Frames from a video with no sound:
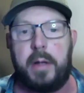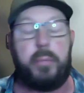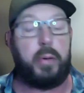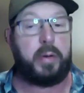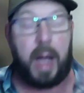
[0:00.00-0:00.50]

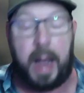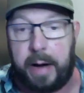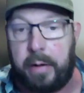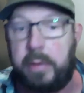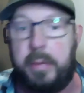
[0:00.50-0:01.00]

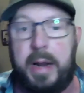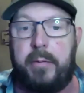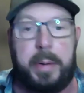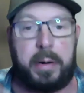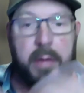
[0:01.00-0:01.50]
retire, you want to have a
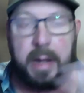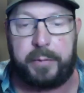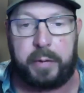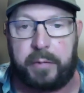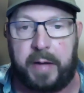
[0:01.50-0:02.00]
better life
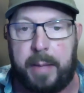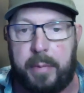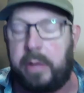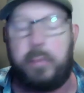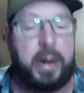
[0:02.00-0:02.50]
for your
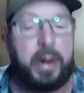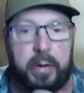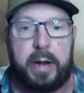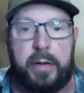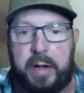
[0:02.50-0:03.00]
family, you know, whatever
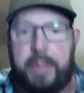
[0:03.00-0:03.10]
it is,